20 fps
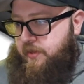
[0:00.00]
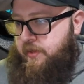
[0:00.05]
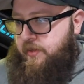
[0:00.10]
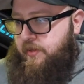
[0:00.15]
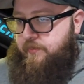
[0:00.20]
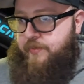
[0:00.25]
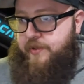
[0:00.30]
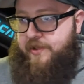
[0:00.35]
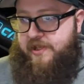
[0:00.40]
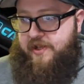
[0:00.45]

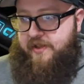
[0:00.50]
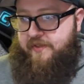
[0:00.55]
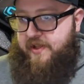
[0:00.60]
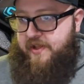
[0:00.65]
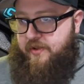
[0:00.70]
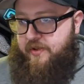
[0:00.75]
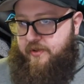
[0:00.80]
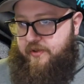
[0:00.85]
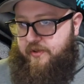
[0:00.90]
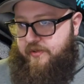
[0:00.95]
But yeah, they
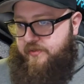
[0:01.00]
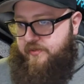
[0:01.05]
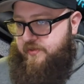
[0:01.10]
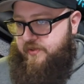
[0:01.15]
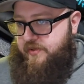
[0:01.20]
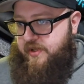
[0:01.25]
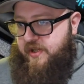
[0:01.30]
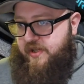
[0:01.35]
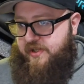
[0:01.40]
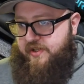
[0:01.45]
are
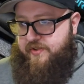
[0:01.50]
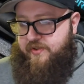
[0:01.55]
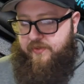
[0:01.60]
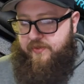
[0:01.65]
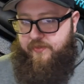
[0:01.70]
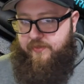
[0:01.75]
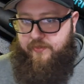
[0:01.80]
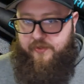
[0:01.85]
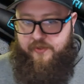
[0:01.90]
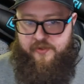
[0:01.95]

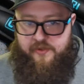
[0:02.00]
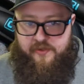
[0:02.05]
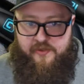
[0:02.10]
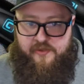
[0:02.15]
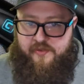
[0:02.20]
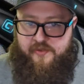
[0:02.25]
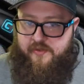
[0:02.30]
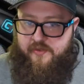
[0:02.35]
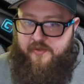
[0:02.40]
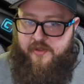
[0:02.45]
92s,
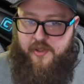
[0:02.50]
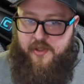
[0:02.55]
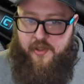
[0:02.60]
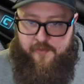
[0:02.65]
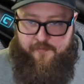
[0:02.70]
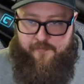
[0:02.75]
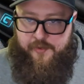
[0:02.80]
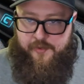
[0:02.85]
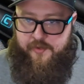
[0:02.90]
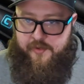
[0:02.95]

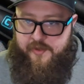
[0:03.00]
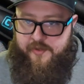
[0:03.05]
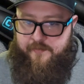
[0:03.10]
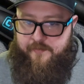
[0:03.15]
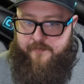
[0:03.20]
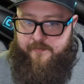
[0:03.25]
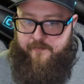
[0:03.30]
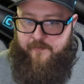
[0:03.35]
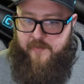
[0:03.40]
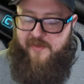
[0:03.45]
comfort grip.
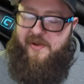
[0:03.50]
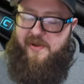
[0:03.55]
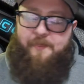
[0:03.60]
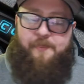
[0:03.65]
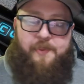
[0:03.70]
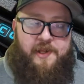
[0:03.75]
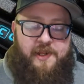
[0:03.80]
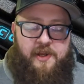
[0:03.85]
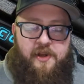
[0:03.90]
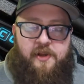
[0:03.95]
I'm not
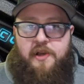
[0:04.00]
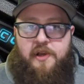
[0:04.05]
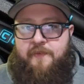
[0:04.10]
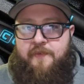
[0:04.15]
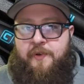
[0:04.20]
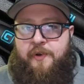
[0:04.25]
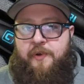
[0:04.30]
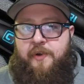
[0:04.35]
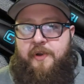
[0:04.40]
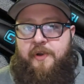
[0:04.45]
big on
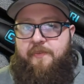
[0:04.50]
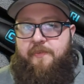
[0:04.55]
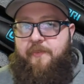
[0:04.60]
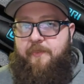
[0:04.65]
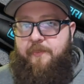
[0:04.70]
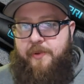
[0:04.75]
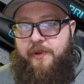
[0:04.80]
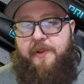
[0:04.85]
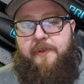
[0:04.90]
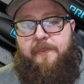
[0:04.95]
comfort grips,
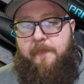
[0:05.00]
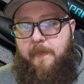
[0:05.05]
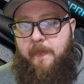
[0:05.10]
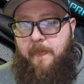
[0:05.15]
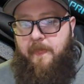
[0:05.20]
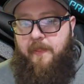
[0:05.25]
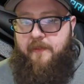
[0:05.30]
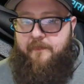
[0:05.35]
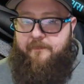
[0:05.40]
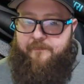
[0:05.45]
but
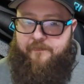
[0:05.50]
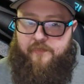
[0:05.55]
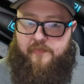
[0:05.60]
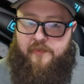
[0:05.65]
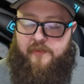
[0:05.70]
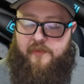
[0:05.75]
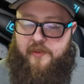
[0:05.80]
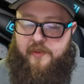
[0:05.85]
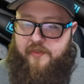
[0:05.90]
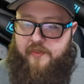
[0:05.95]

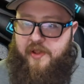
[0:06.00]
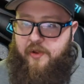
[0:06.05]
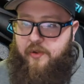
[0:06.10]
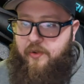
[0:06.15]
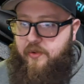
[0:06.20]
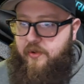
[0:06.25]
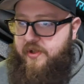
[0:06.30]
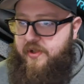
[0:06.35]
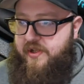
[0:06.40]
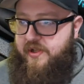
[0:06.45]

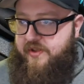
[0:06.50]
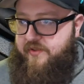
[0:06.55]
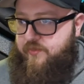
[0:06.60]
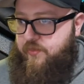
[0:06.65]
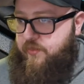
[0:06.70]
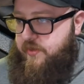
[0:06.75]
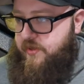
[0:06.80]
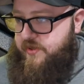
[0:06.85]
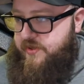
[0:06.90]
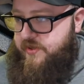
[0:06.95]
it is
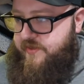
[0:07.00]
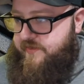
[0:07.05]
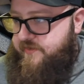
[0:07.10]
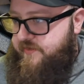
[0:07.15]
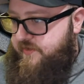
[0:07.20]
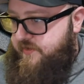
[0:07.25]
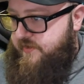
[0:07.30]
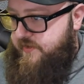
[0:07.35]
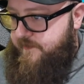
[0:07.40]
what it is.